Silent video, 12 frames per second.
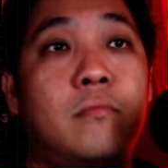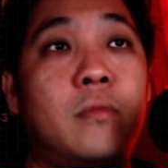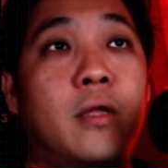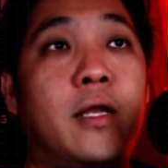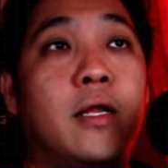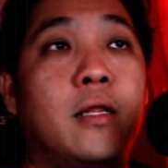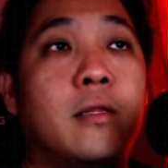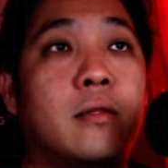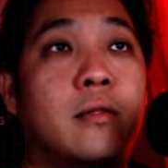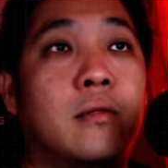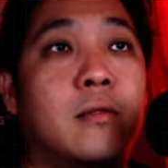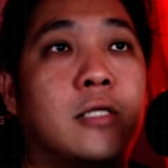I mean,
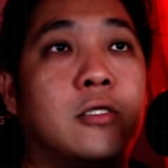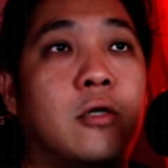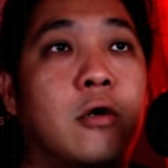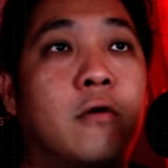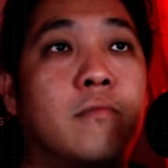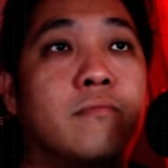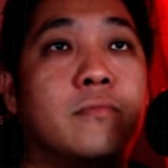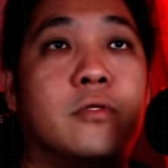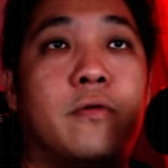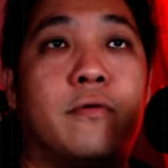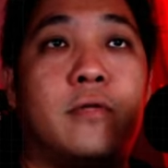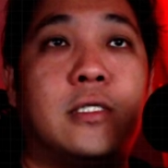that's all.
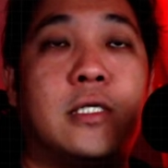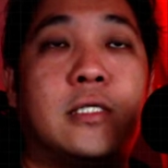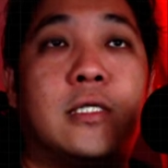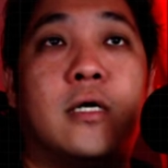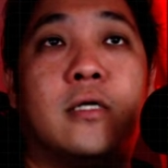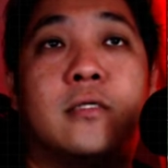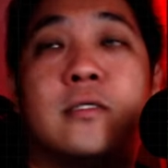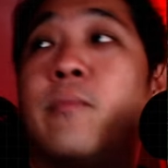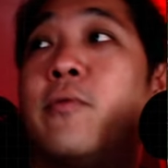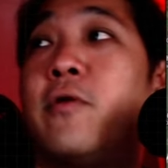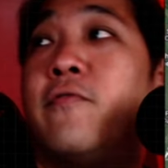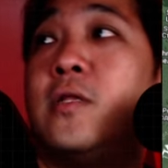This is the
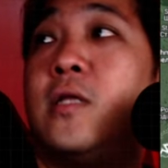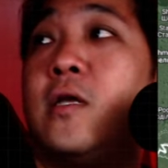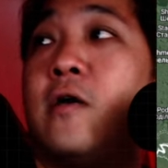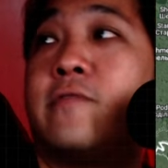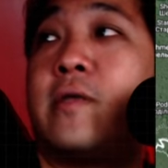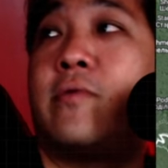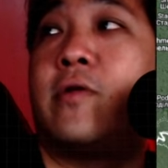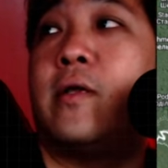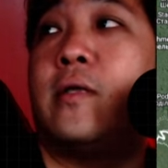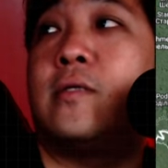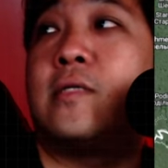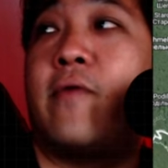summary for the day of
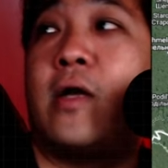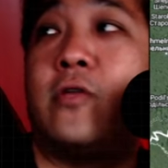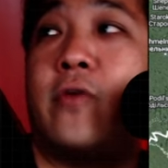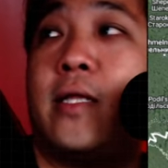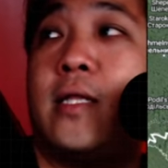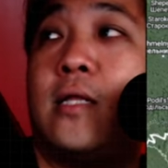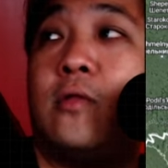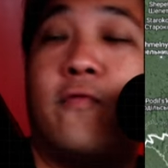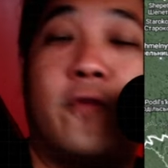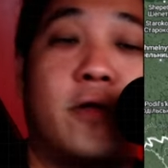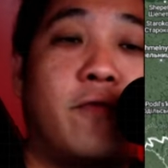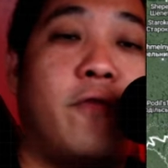
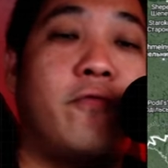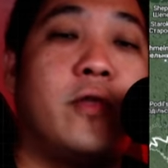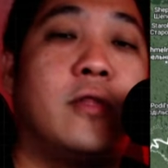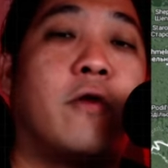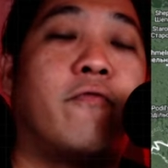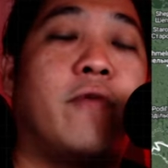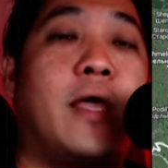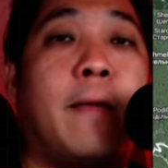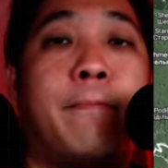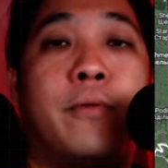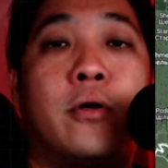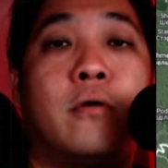782 for the 15th of
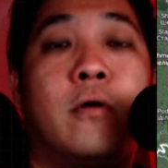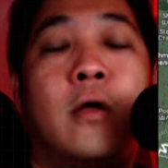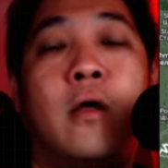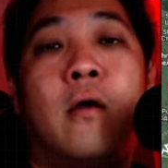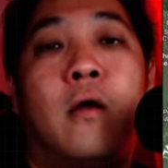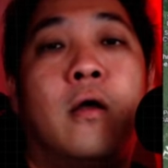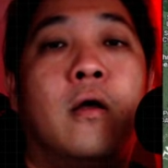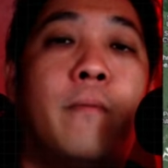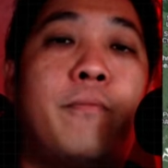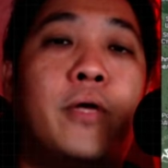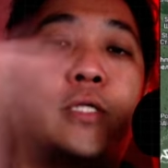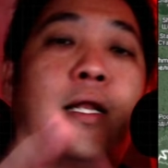April.
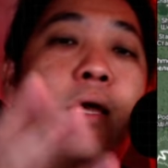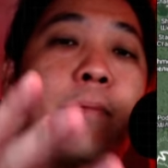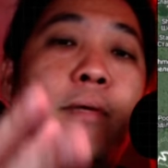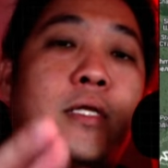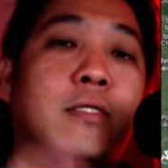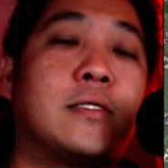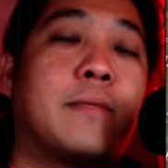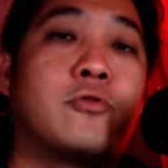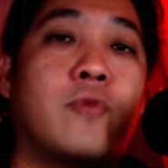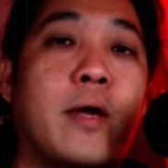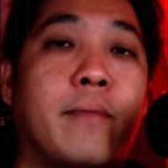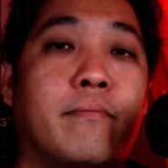Press the like button,
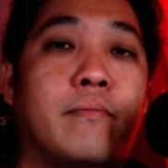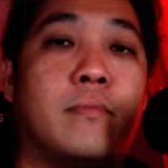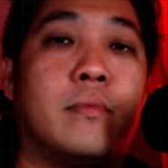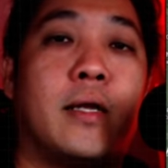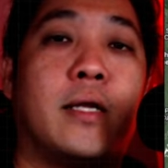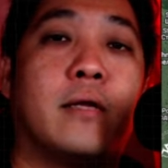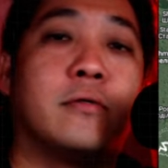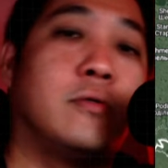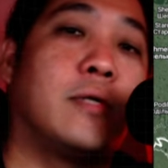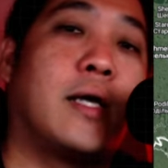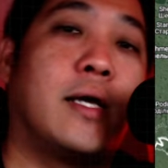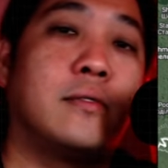subscribe, and I'll
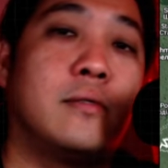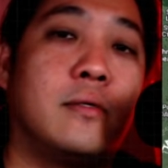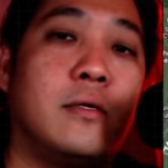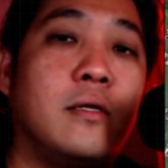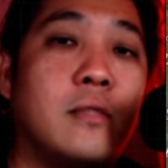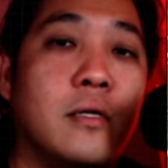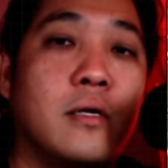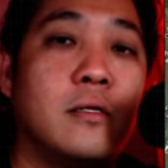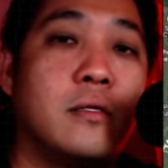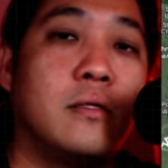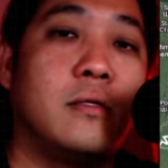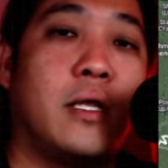see you guys in
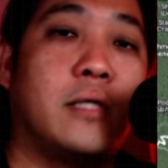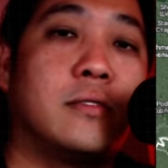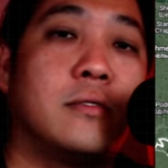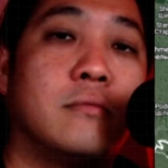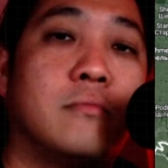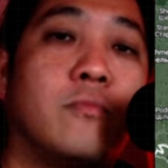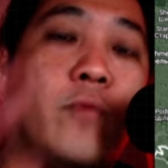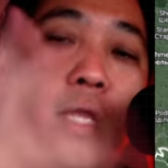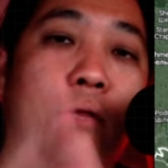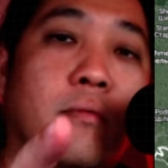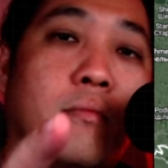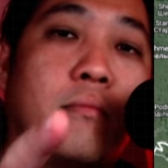the next.
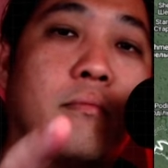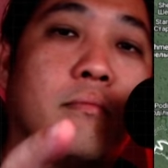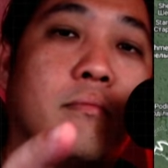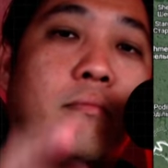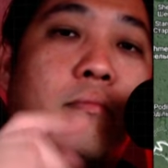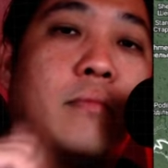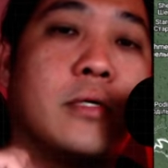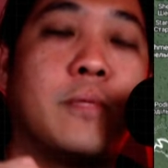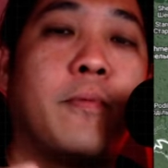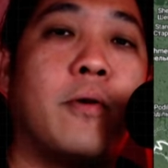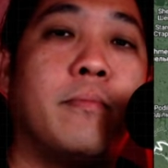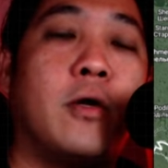Wait,
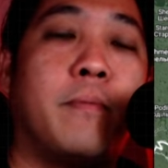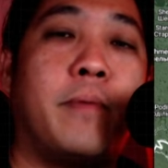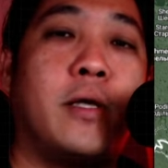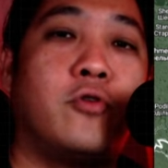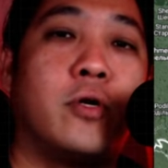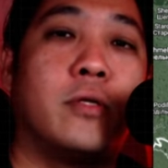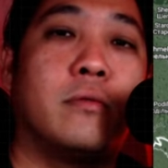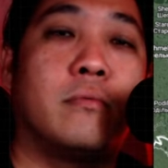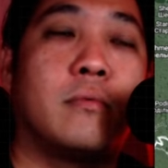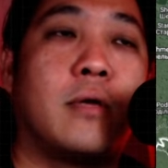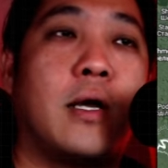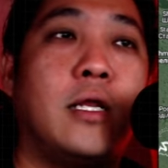support me on Patreon.
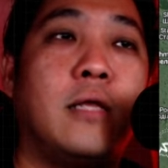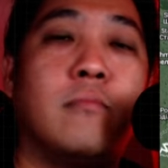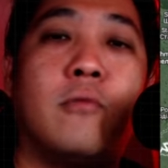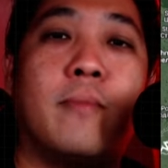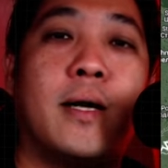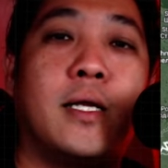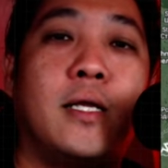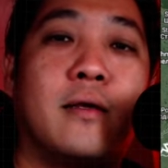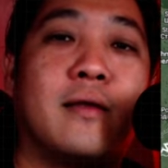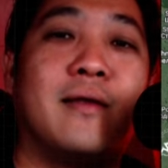I need more money.